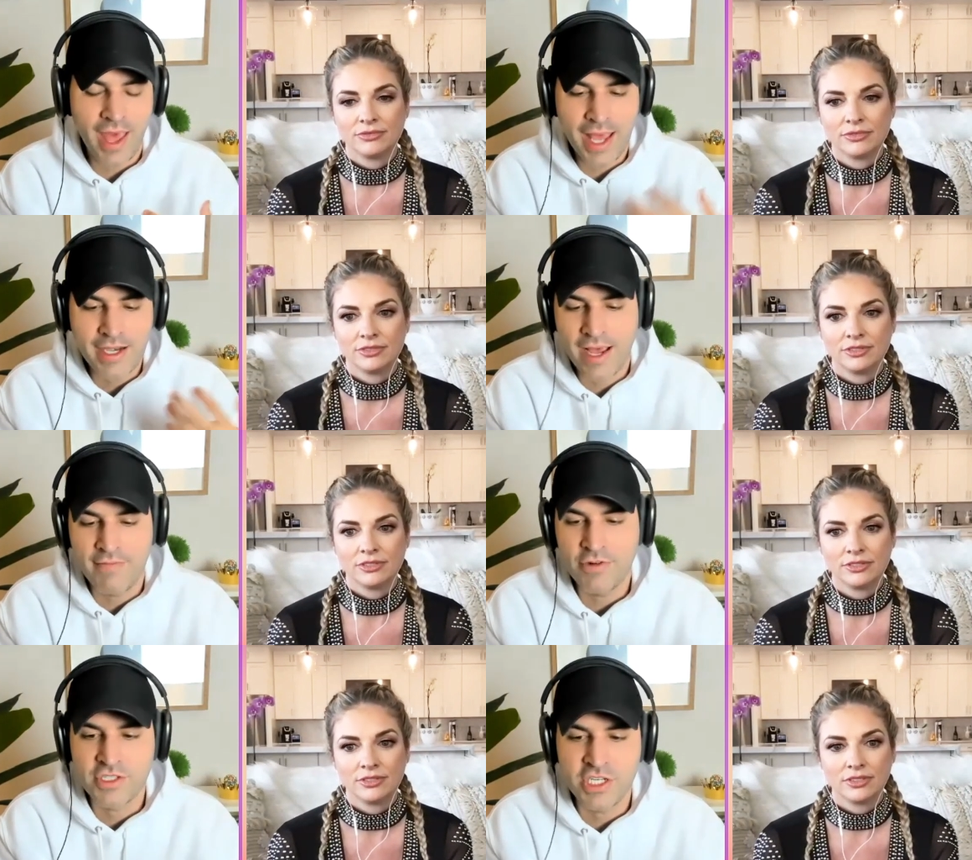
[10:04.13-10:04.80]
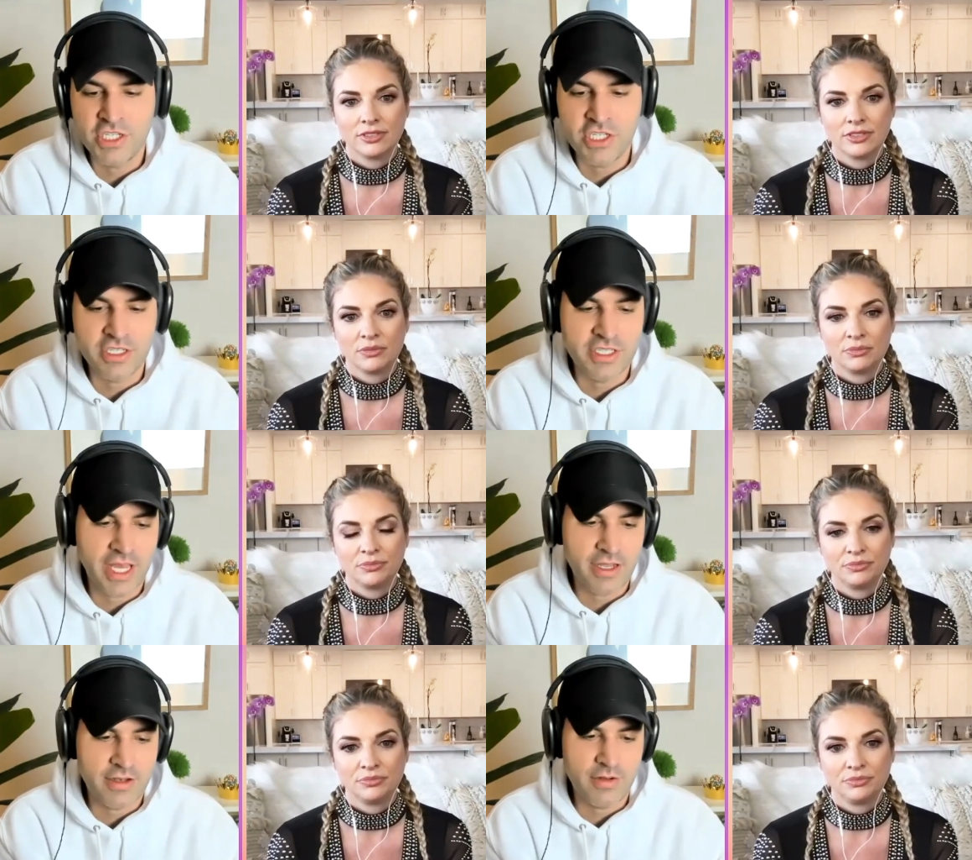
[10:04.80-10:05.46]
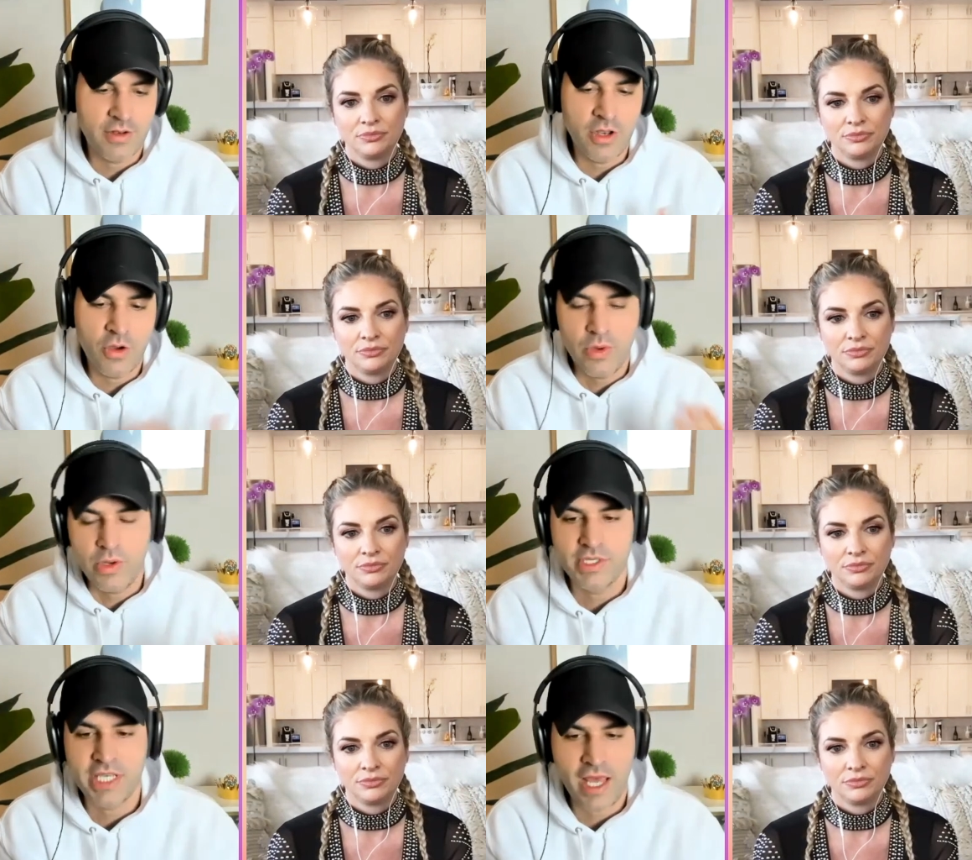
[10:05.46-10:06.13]
Speaker 1: had conversations that
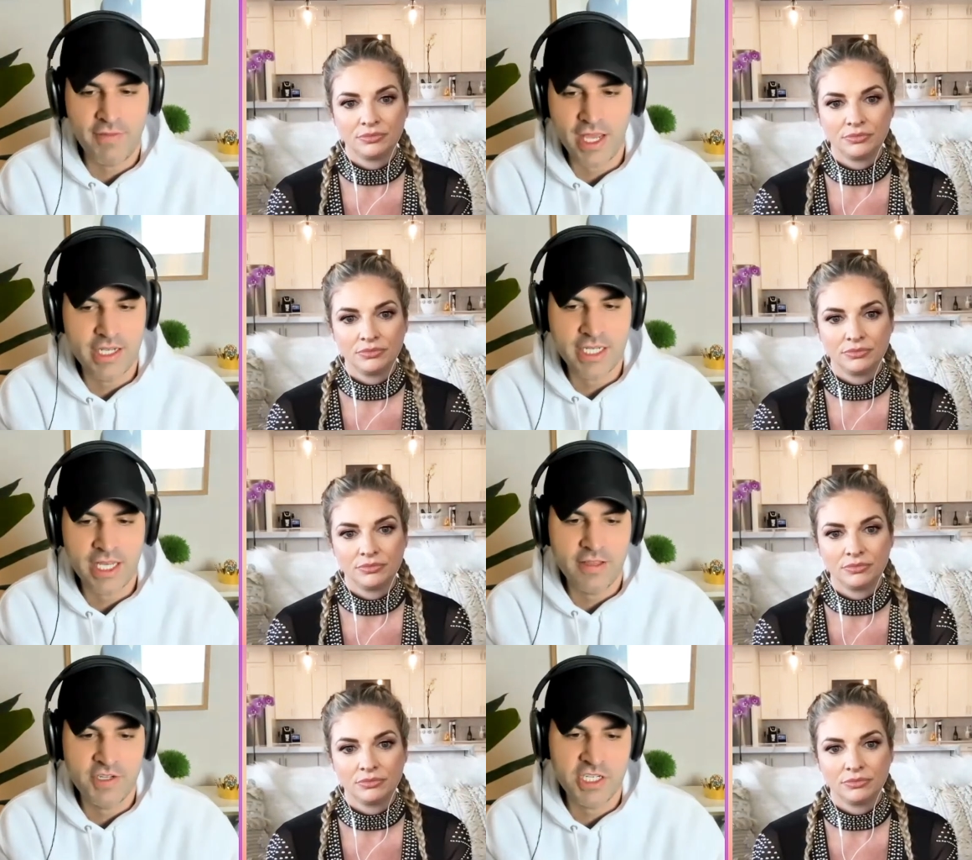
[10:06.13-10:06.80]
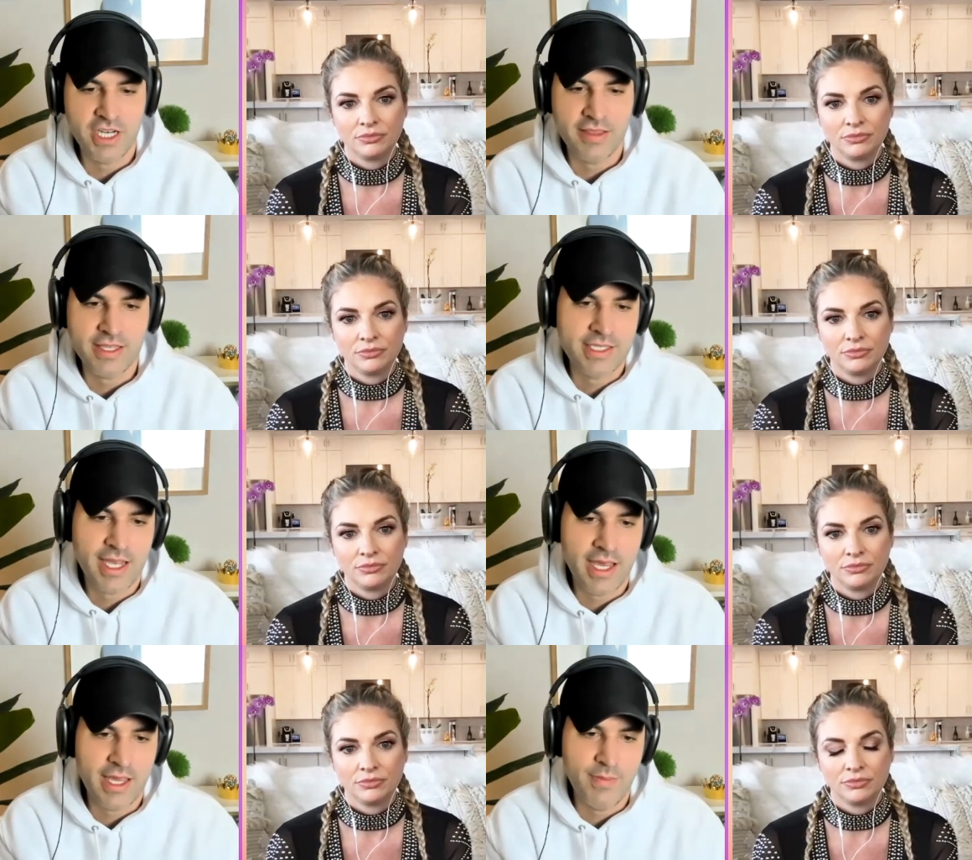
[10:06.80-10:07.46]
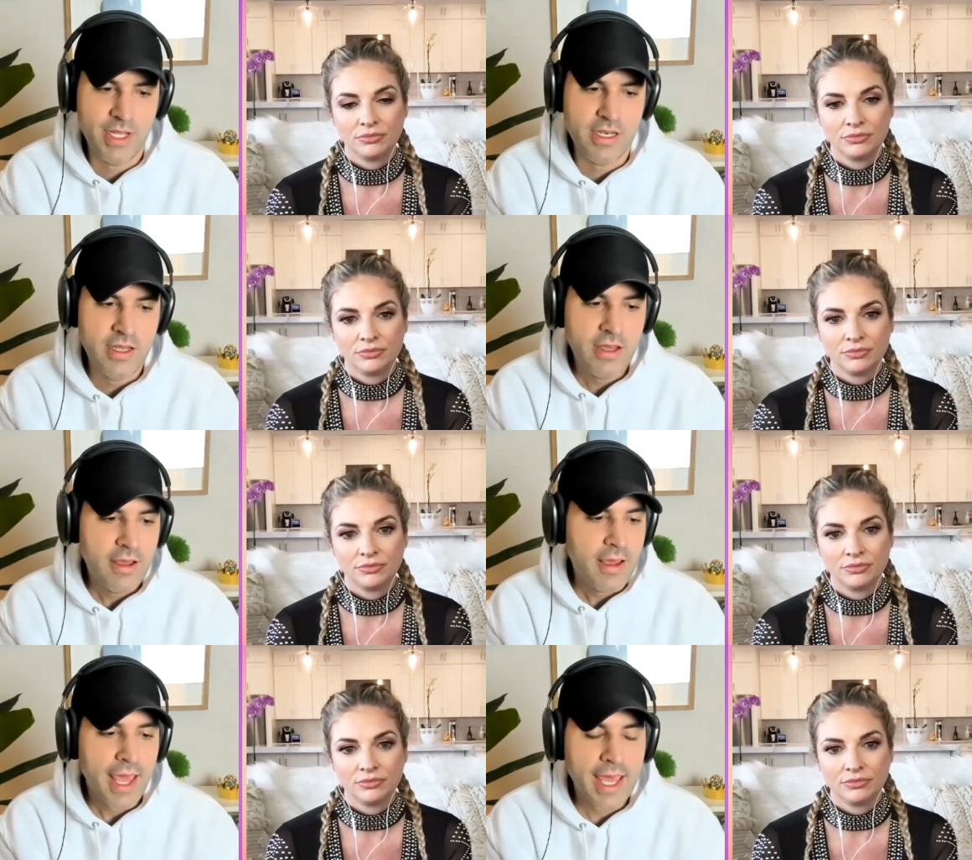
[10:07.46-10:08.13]
no one was having on television at the time, and
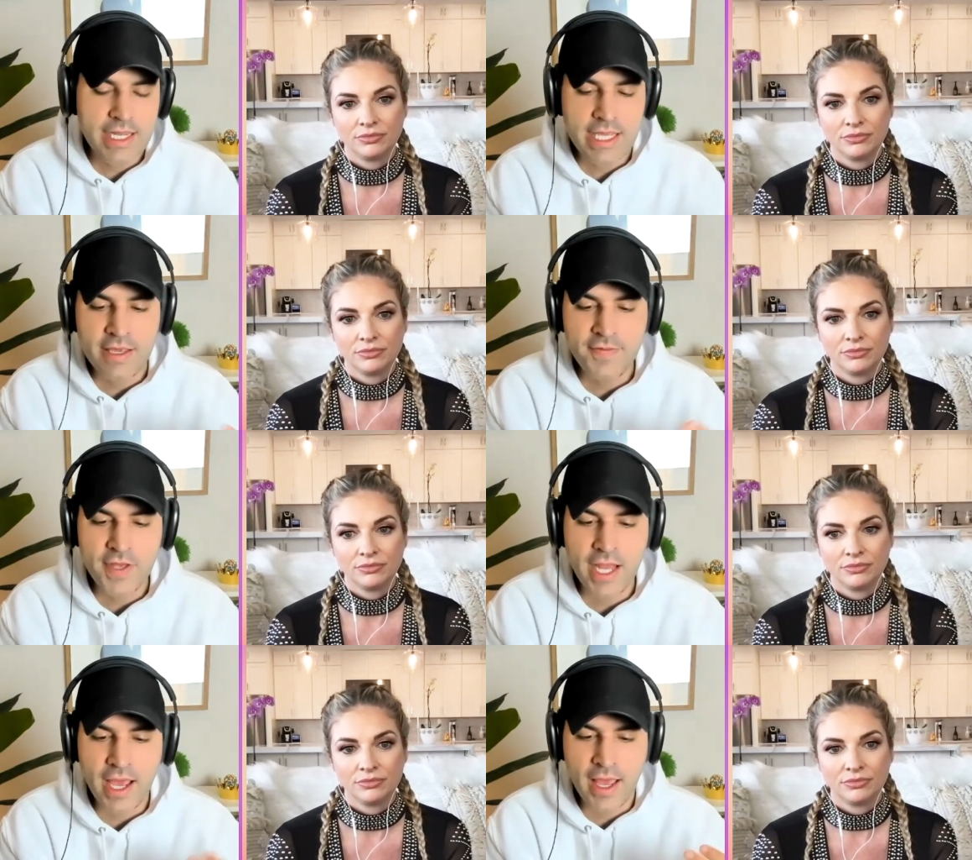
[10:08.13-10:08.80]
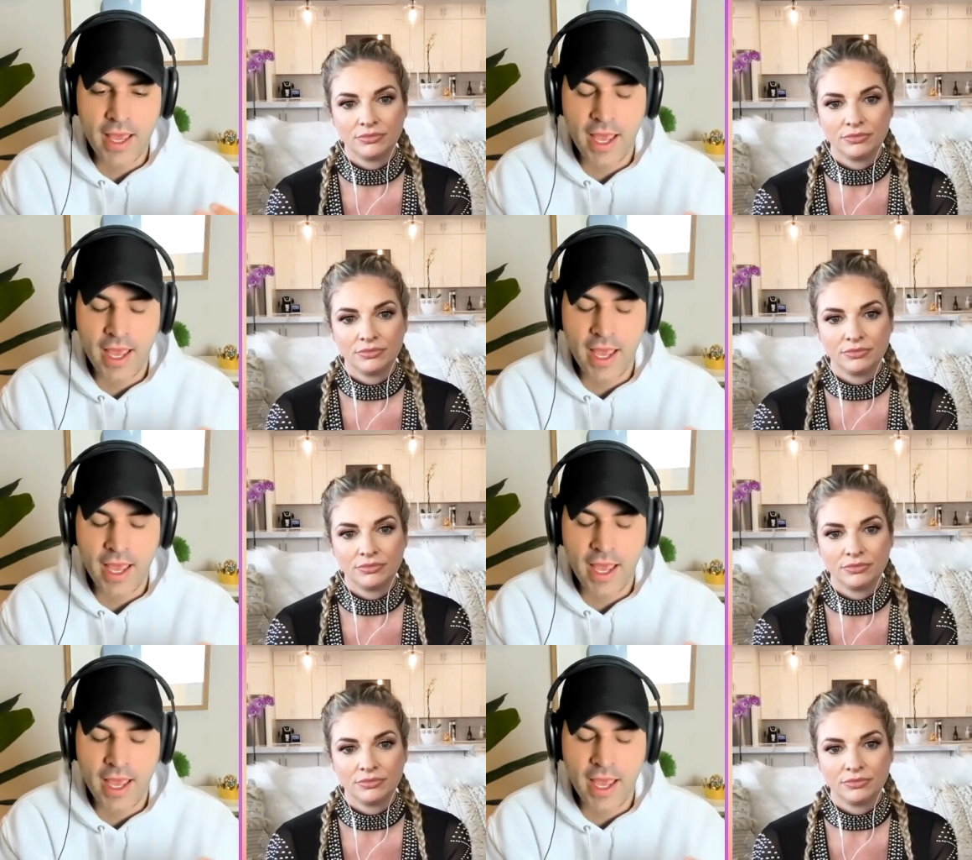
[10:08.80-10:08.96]
and even